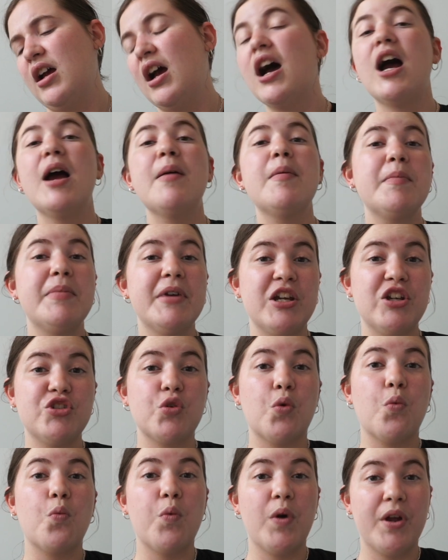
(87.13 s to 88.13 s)
I'm on page
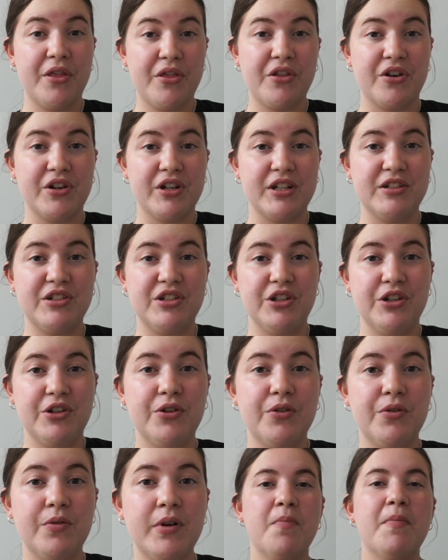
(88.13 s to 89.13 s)

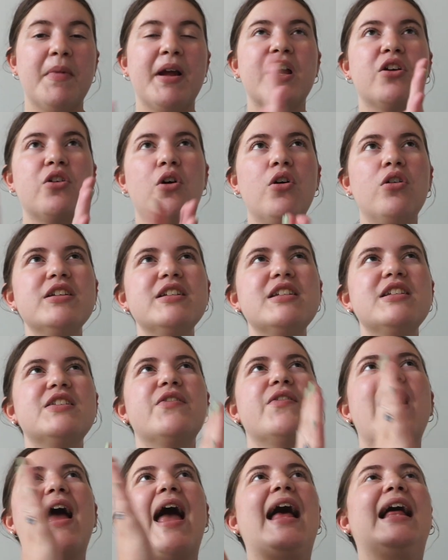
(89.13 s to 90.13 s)
132. My goal is
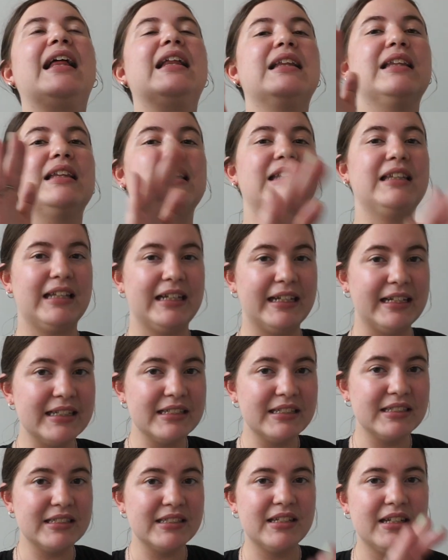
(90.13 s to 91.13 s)
to at
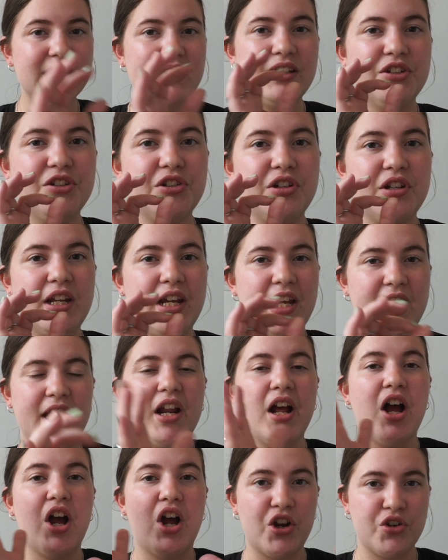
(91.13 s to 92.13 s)
least hit
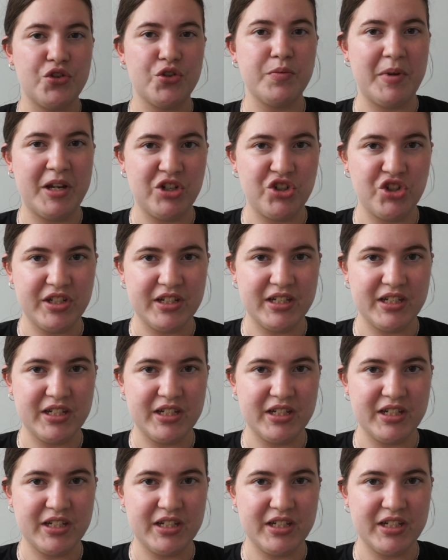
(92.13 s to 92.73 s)
100 pages a